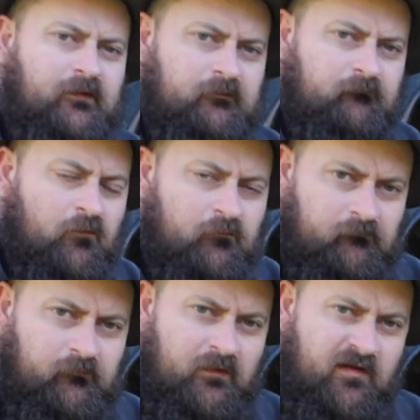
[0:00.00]
they
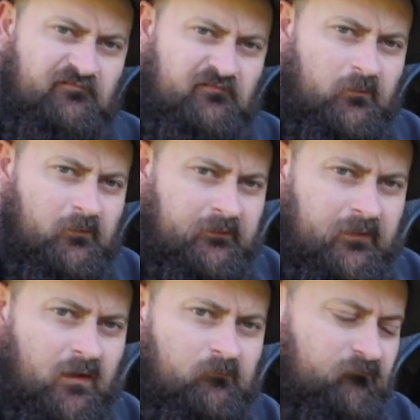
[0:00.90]
don't have freewheeling
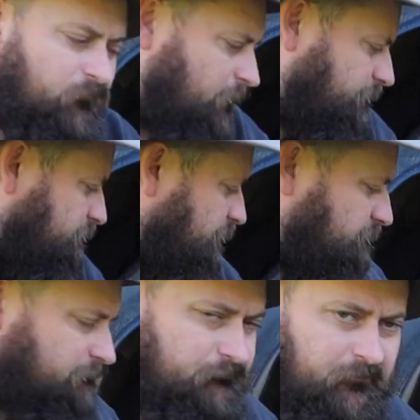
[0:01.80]
hubs as well. This
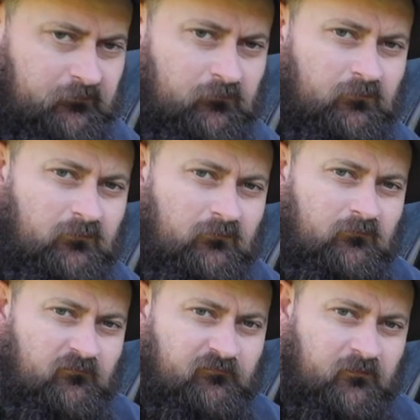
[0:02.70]
has the GQ
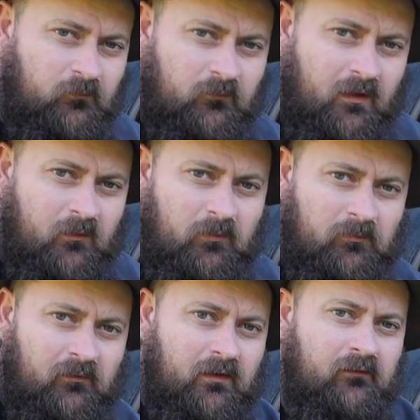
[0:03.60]
freewheel hub
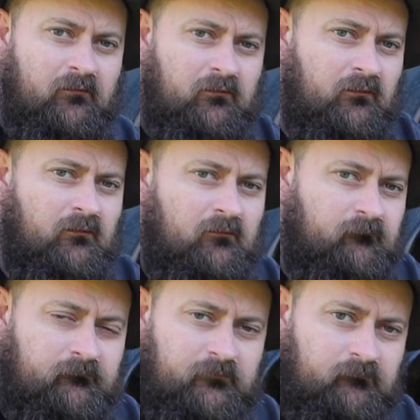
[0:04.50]
upgrade,
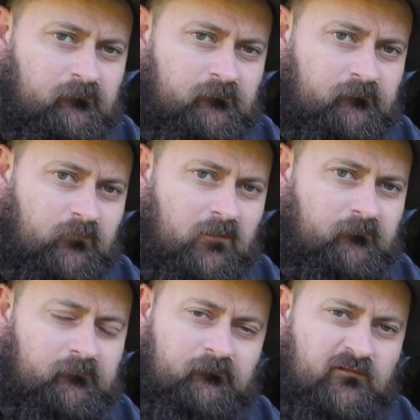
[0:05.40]
so that's good as well,
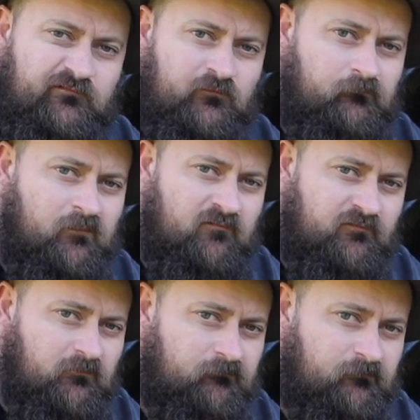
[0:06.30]
so it's not full-time
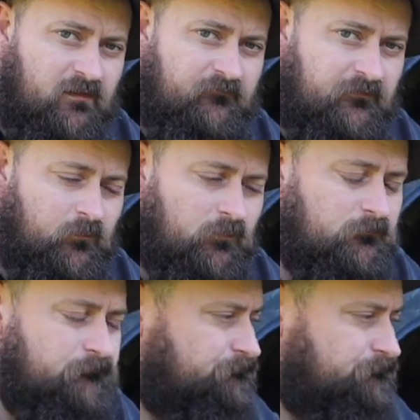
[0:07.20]
four-wheel drive anymore.